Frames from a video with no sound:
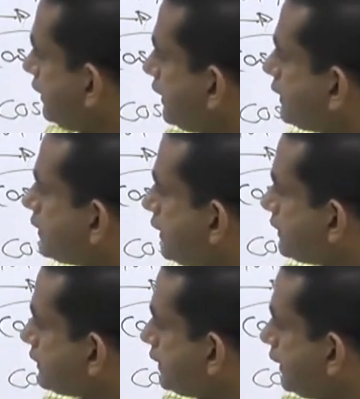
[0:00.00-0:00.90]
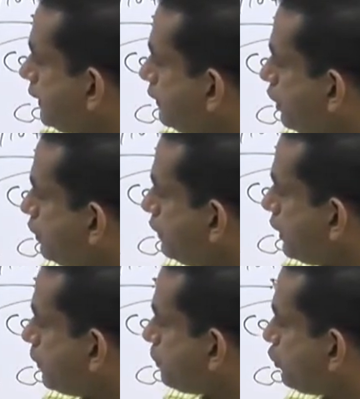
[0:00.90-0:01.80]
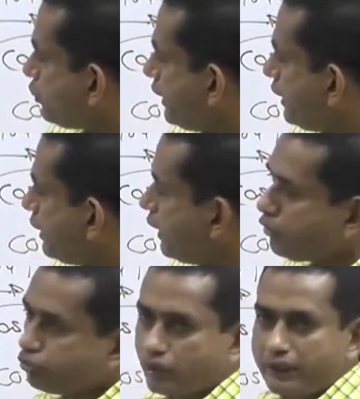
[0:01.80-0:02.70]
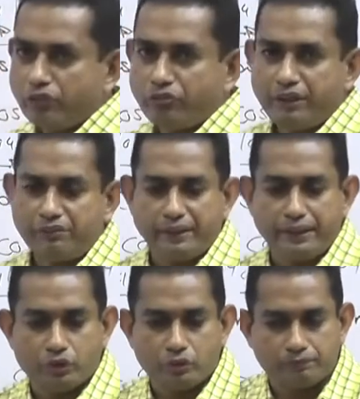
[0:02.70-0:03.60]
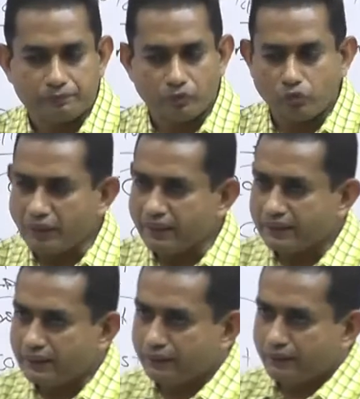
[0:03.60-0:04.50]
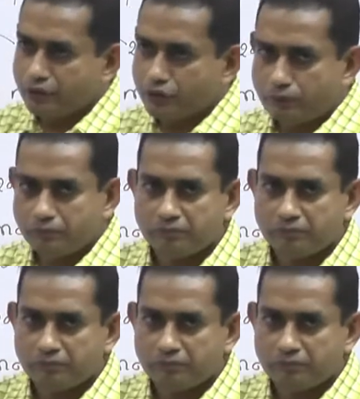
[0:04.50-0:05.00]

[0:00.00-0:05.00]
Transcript: existing on the reporting date for inventories. What is the condition?